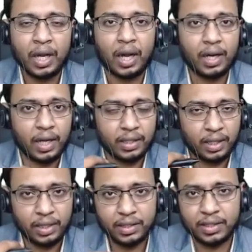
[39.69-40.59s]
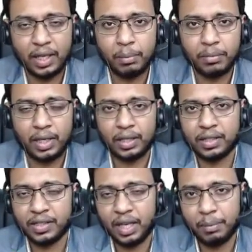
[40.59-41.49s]
And in the same at
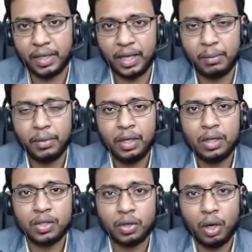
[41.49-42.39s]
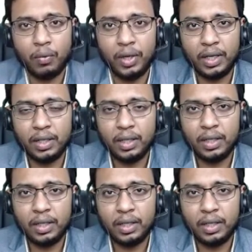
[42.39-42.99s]
the same time solving